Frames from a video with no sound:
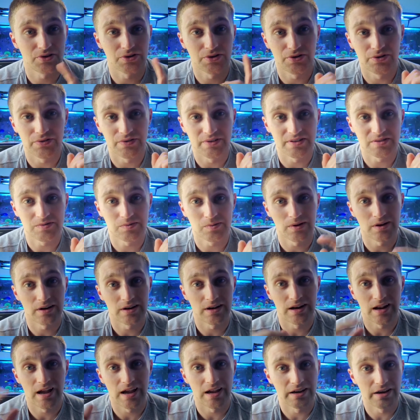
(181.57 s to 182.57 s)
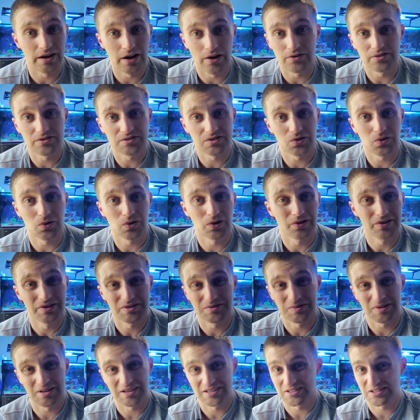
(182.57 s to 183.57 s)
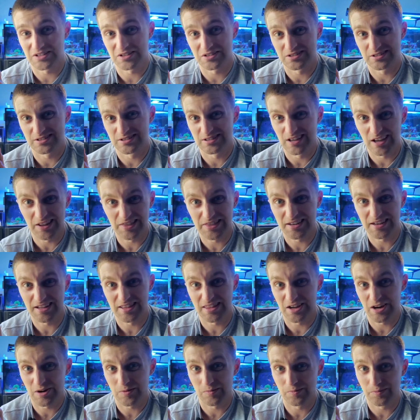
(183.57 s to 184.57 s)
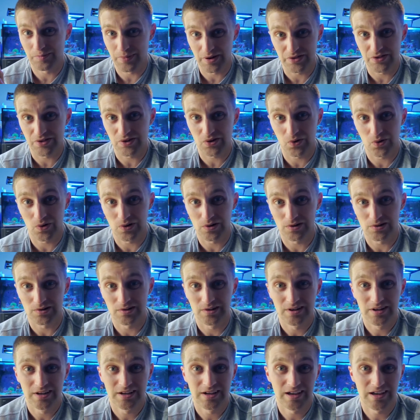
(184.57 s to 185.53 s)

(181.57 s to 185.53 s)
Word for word: crew in this one, and I know it's the coral in this one because there's nothing in there but the coral,